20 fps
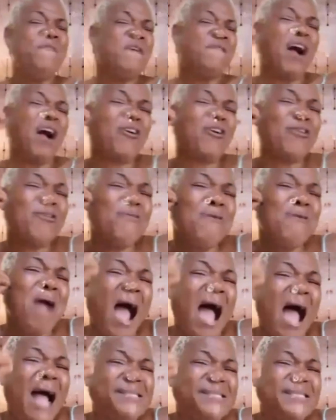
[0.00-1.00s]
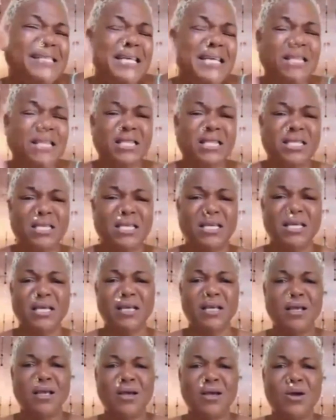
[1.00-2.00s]
And if you ever cross
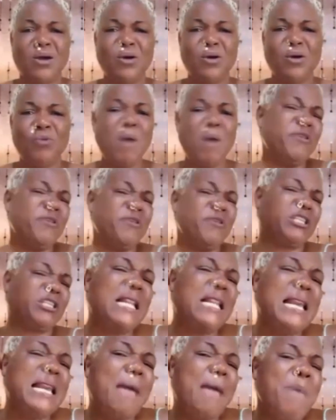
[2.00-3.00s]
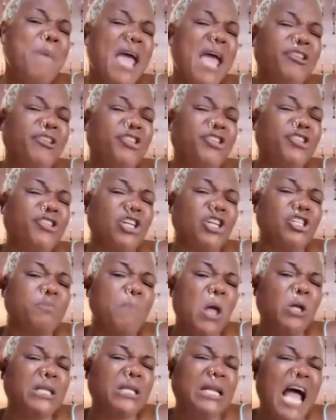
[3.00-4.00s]
it, when me head
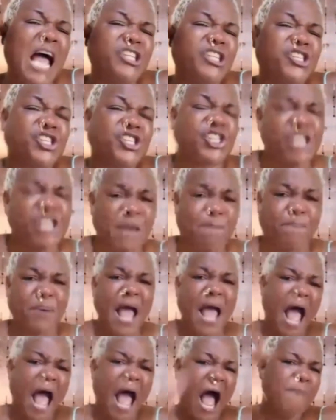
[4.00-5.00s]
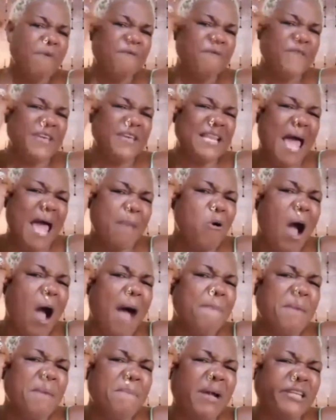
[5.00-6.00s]
just blood clot chip, and me feel
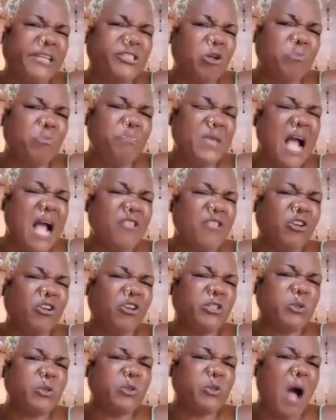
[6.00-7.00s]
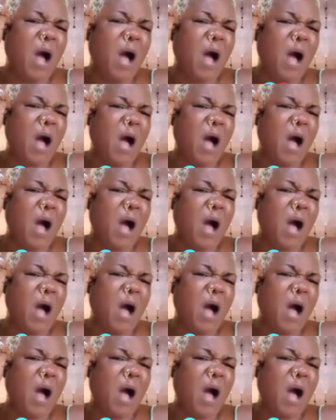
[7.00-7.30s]
like I want to remember something and just